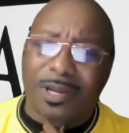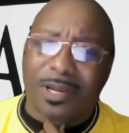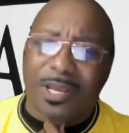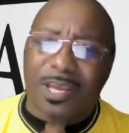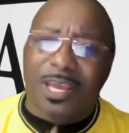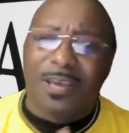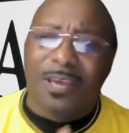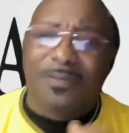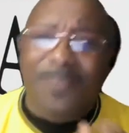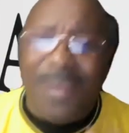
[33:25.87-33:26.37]

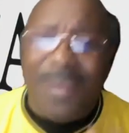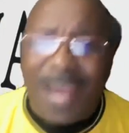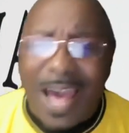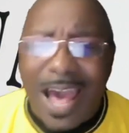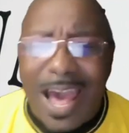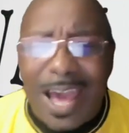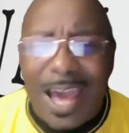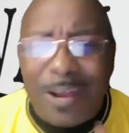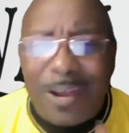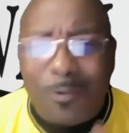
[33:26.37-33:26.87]
If
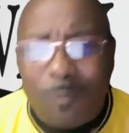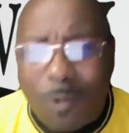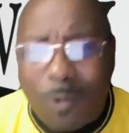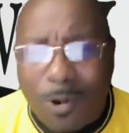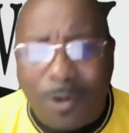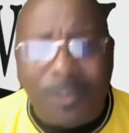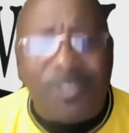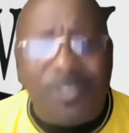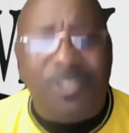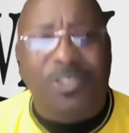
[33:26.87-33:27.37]
God
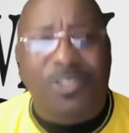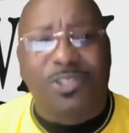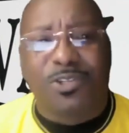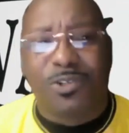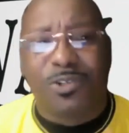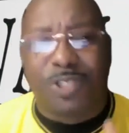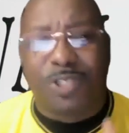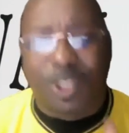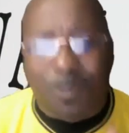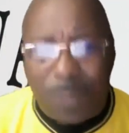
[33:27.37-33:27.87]
wants to
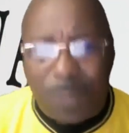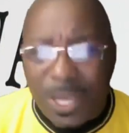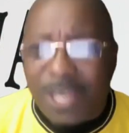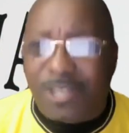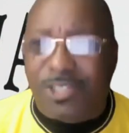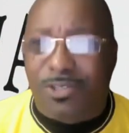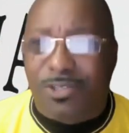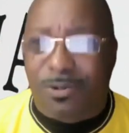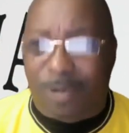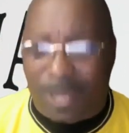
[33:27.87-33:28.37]

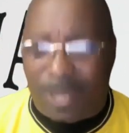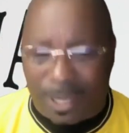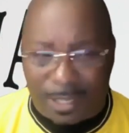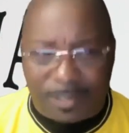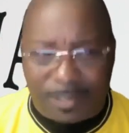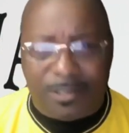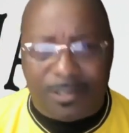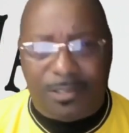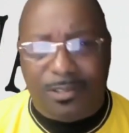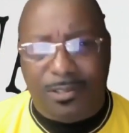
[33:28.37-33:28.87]
speak to
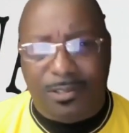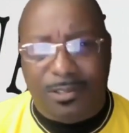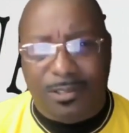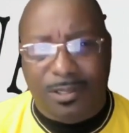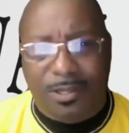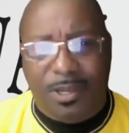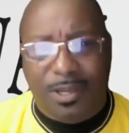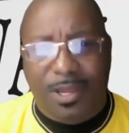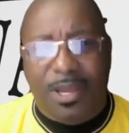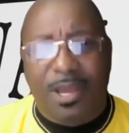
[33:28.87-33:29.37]
us,
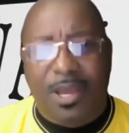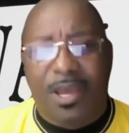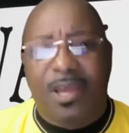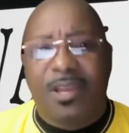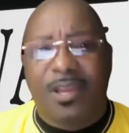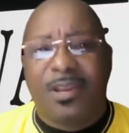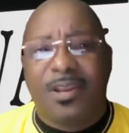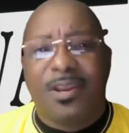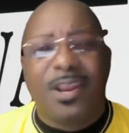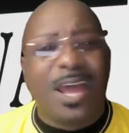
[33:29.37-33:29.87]

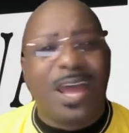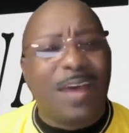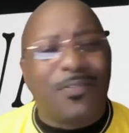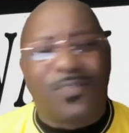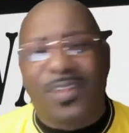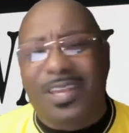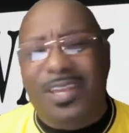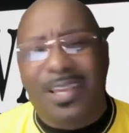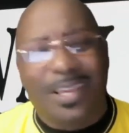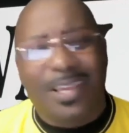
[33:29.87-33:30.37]

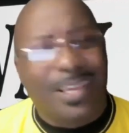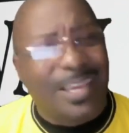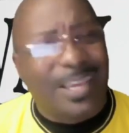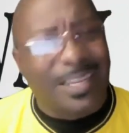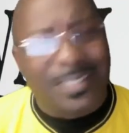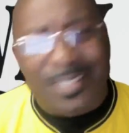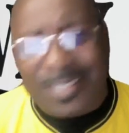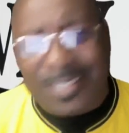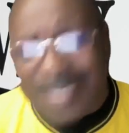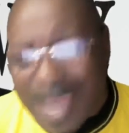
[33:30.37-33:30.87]
nothing can
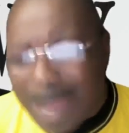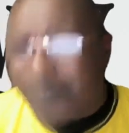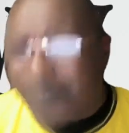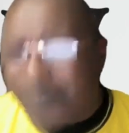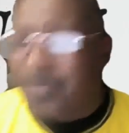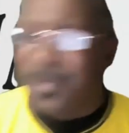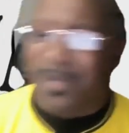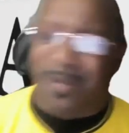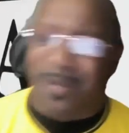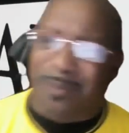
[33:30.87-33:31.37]
stop
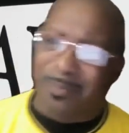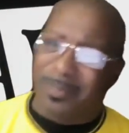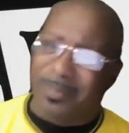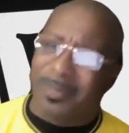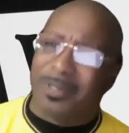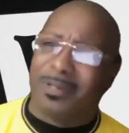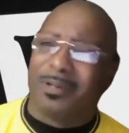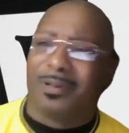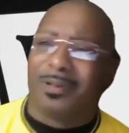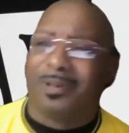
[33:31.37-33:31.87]
him.
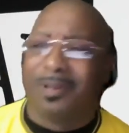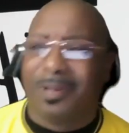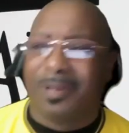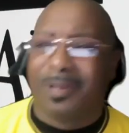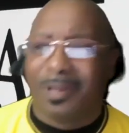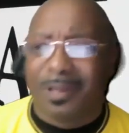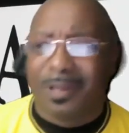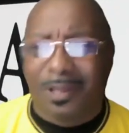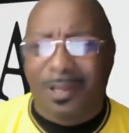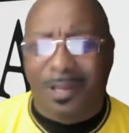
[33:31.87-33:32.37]

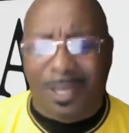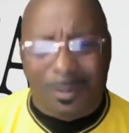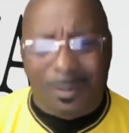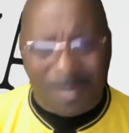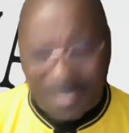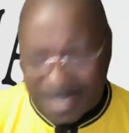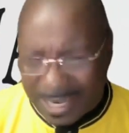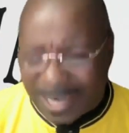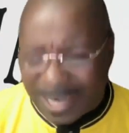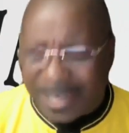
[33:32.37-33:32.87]
Let me
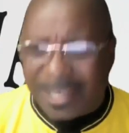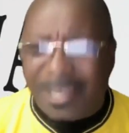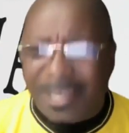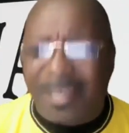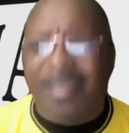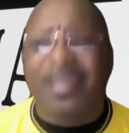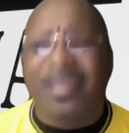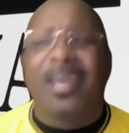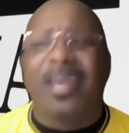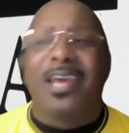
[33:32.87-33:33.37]
say that
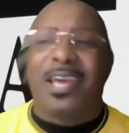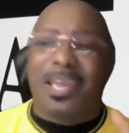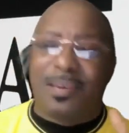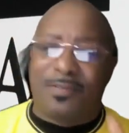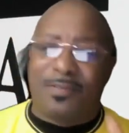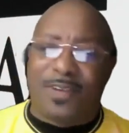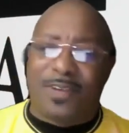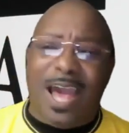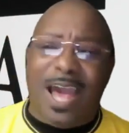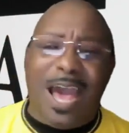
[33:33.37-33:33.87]
again.
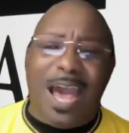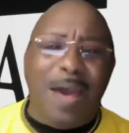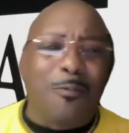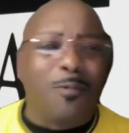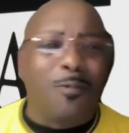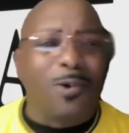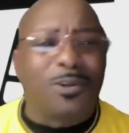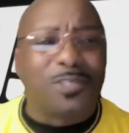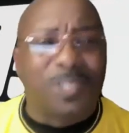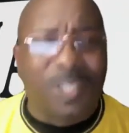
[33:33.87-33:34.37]
If God
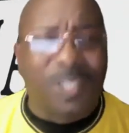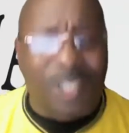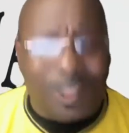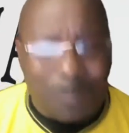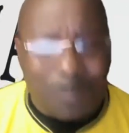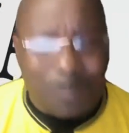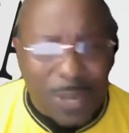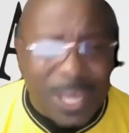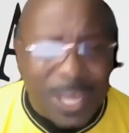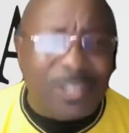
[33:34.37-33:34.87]
wants to
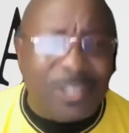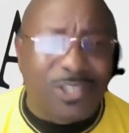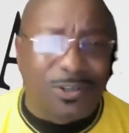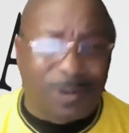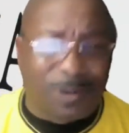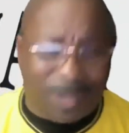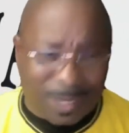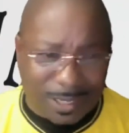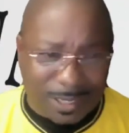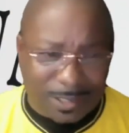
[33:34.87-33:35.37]
speak to
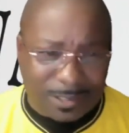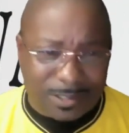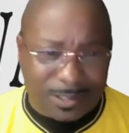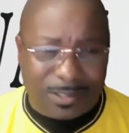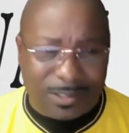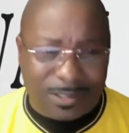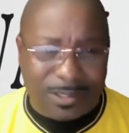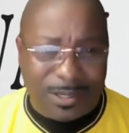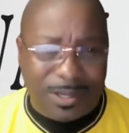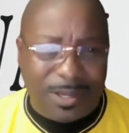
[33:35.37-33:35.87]

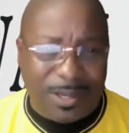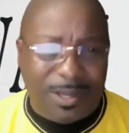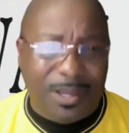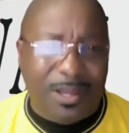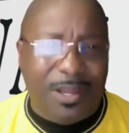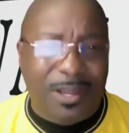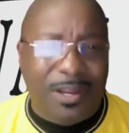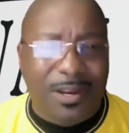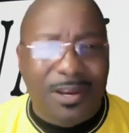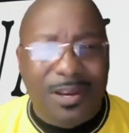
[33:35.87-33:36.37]
us,
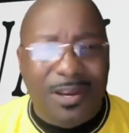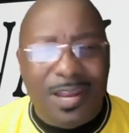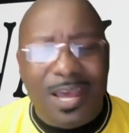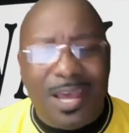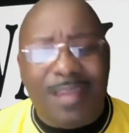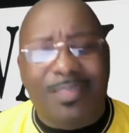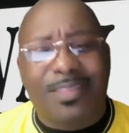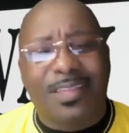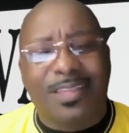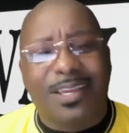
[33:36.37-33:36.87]

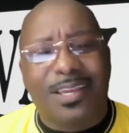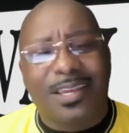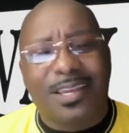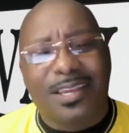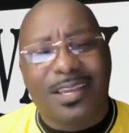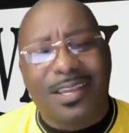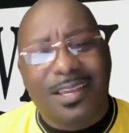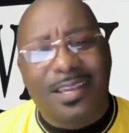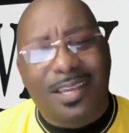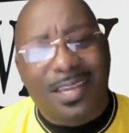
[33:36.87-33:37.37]

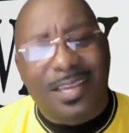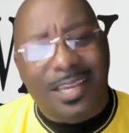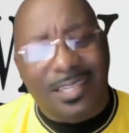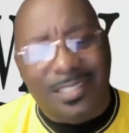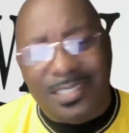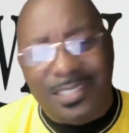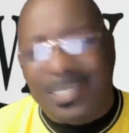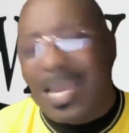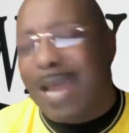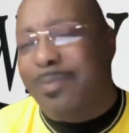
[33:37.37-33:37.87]
nothing can
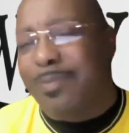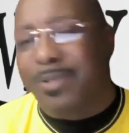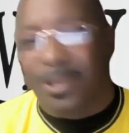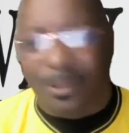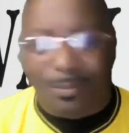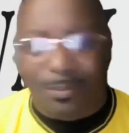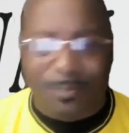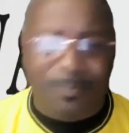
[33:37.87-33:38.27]
stop him.